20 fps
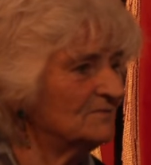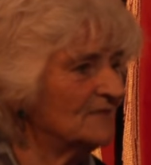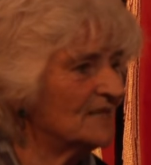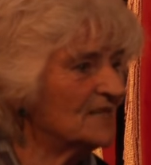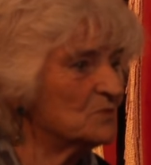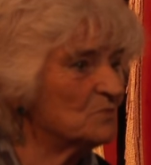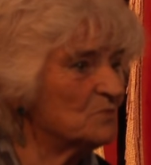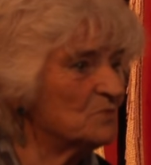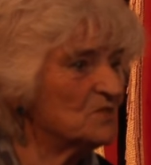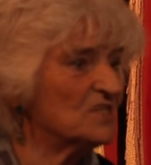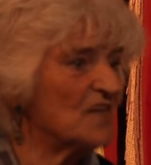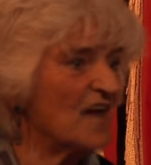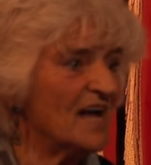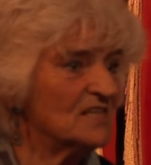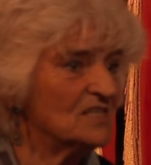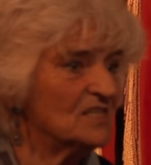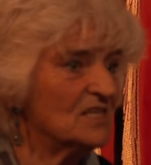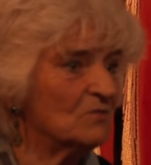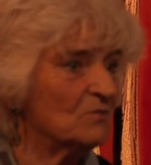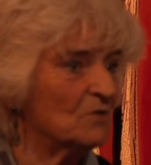That's
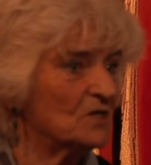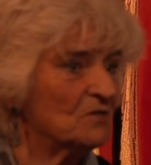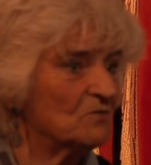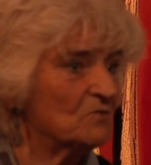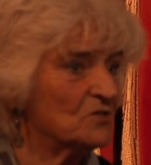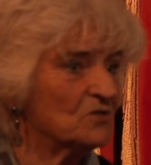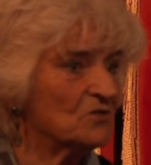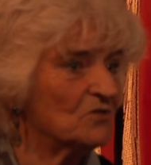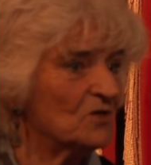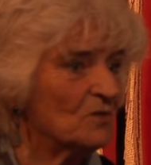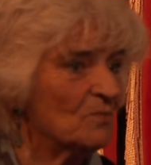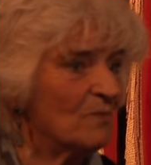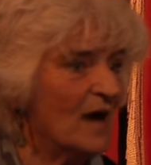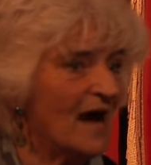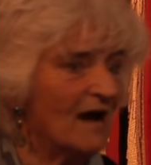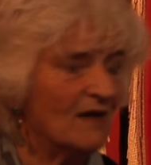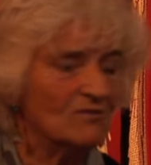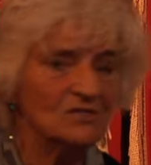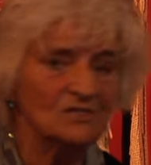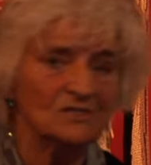precisely what it was all
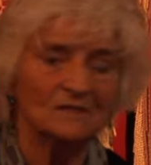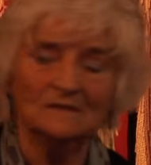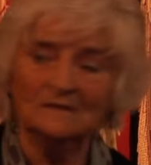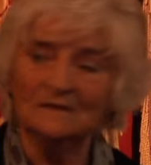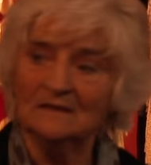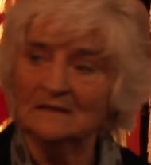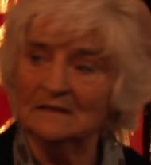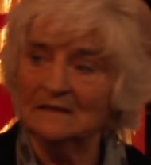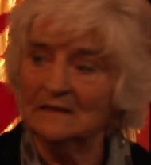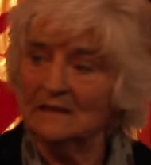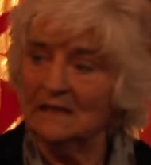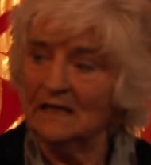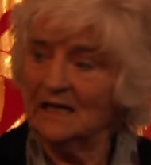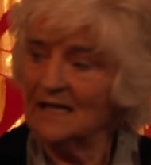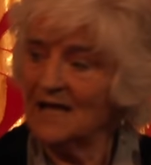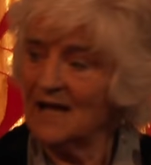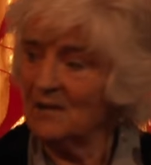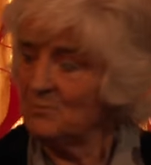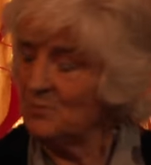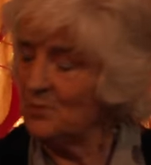about. And
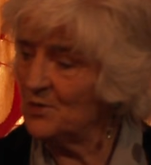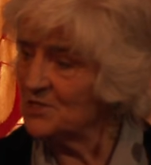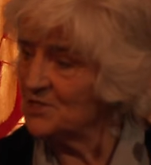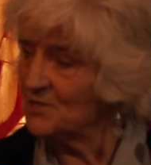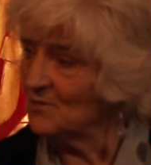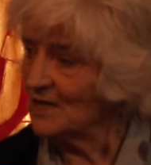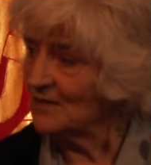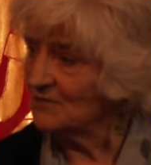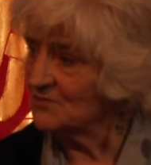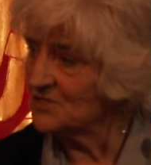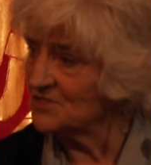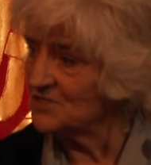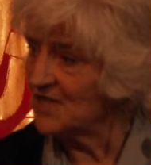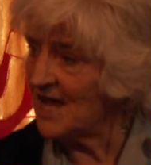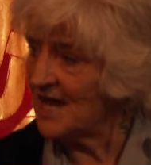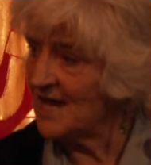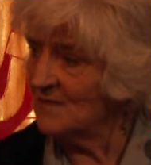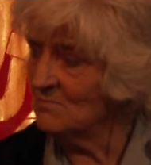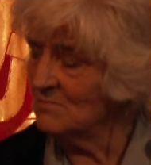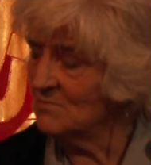I'm pretty well the
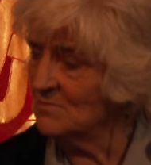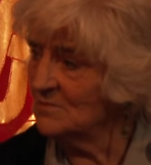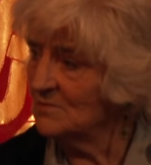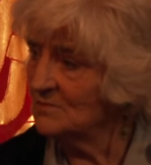same.